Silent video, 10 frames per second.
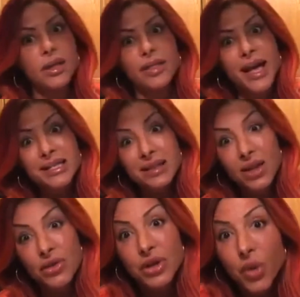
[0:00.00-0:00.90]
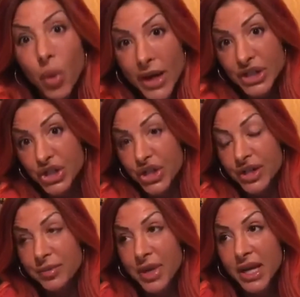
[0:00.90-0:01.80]
that's a loaded
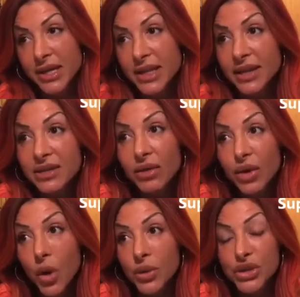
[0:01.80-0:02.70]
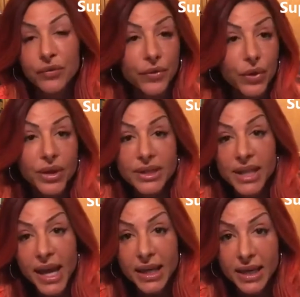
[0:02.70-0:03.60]
question because I don't know what your food
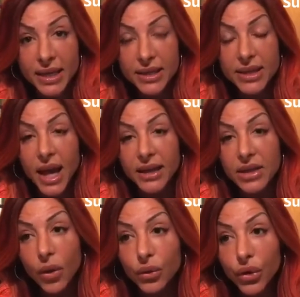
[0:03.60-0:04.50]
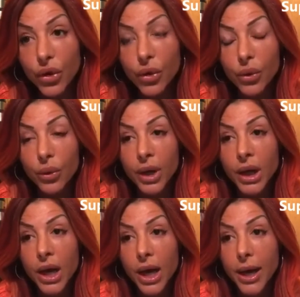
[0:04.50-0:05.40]
intake is. I don't know
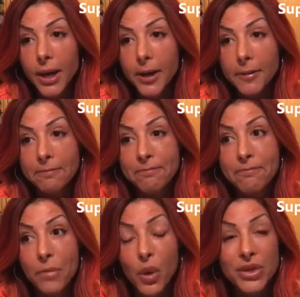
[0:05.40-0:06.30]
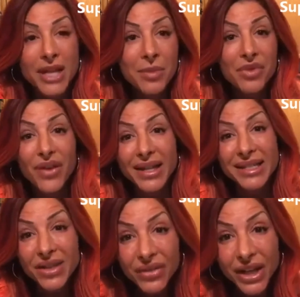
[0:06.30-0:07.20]
um, what type of
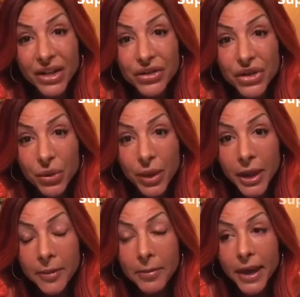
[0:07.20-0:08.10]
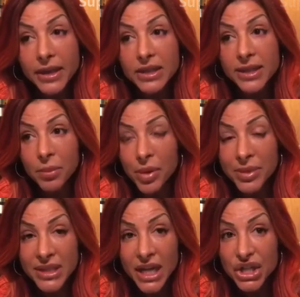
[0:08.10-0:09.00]
activity you're doing, but
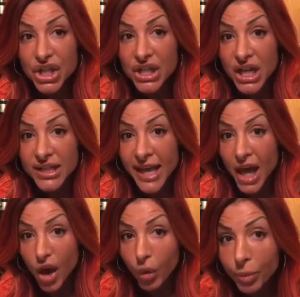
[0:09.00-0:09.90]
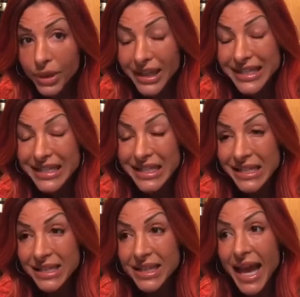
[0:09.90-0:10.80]
supplementation does help. It
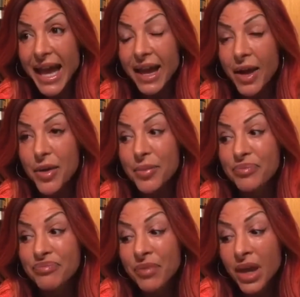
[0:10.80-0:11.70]
assists in, um,